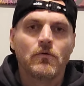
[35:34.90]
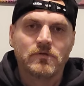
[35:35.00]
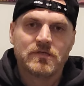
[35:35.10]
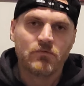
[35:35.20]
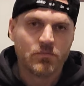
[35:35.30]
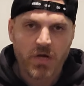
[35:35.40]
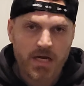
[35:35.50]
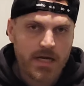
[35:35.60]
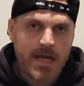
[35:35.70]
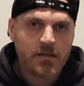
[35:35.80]
we see what
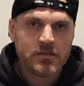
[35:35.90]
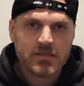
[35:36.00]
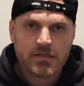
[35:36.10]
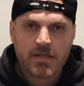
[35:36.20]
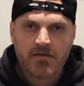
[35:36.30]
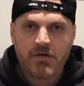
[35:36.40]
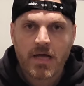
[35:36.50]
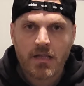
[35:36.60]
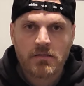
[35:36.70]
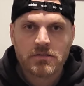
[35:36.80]
Brendan Allen did to Kevin
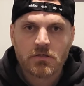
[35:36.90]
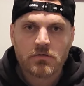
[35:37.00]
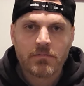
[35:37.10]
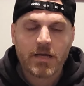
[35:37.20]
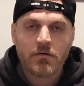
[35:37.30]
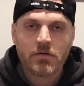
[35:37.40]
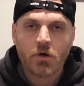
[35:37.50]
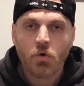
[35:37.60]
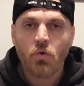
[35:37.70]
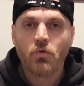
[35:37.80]
Holland, choked him out
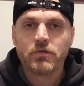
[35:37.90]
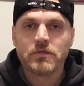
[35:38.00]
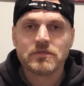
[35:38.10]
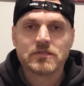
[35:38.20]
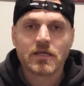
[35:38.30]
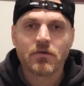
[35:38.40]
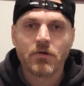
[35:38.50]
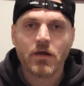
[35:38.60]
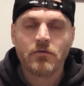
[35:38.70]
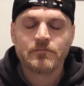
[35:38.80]
cold in the second
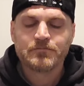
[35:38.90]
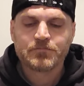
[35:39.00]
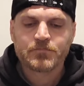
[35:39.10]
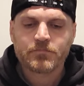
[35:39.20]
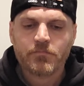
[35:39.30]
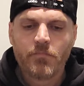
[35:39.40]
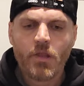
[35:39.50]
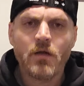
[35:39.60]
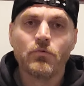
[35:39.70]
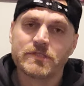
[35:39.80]
round,
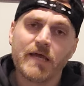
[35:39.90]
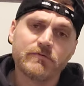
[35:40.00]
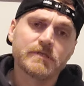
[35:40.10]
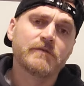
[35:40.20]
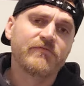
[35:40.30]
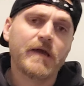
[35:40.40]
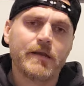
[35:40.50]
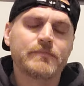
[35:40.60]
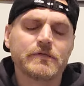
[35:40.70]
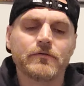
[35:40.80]
which that was a good fight
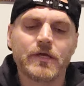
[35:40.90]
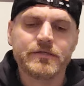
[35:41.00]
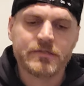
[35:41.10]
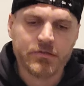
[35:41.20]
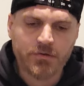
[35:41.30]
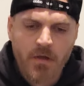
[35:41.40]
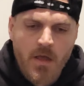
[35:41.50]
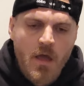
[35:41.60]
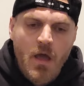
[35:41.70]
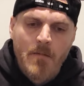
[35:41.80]
up till then, too.
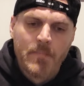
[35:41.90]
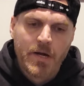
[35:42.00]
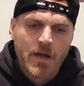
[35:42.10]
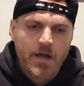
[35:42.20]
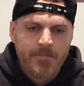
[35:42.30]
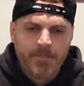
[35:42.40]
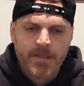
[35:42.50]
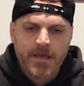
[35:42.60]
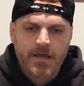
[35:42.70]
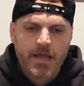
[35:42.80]
But uh,
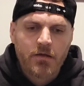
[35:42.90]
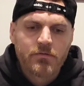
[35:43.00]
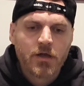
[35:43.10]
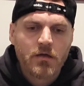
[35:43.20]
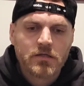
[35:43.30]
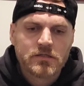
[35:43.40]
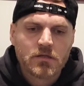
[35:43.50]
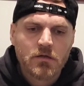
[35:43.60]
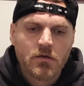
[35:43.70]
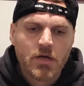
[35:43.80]
yeah, Kyle Daukaus,
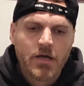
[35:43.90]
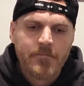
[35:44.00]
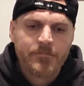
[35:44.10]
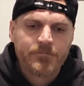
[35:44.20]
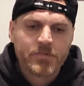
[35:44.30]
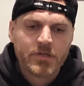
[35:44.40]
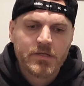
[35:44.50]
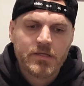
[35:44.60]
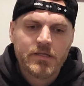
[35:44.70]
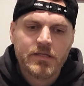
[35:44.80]
though, um,
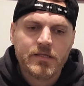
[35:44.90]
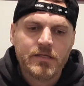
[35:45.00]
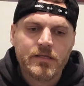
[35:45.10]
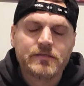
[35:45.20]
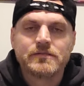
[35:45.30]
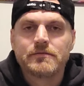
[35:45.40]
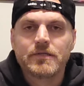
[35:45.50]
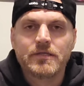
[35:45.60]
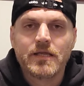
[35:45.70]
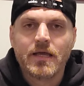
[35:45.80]
he's
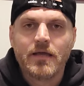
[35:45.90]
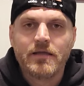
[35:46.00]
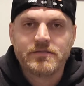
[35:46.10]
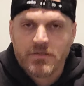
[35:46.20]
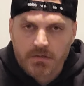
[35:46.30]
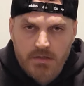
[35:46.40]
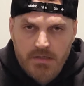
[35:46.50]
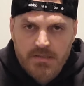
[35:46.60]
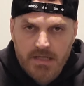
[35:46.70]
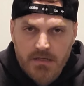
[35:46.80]
he got he's good.
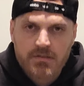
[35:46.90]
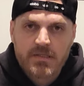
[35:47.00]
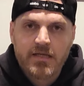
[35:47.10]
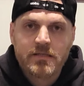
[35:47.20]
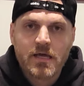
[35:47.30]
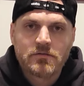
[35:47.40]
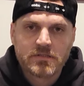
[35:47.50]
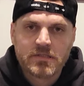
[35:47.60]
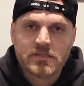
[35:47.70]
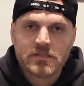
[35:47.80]
He's got good takedowns,
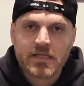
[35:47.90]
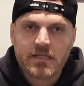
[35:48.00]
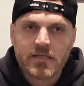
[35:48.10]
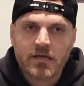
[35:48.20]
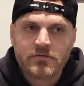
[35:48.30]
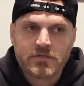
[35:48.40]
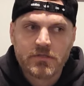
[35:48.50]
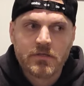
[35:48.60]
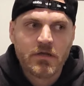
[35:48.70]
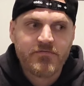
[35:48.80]
decent takedowns,
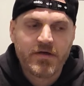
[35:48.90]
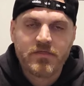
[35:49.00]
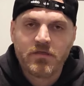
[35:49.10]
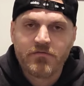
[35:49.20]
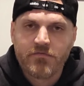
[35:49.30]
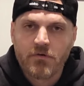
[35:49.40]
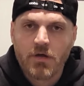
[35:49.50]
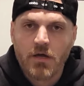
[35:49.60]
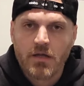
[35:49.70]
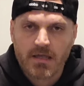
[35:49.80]
good enough I think for
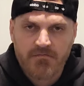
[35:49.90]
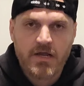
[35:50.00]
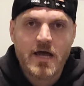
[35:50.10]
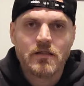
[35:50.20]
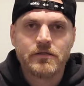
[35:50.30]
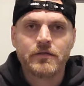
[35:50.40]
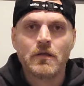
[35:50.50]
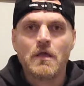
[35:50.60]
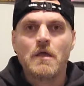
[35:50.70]
uh, Kevin Holland.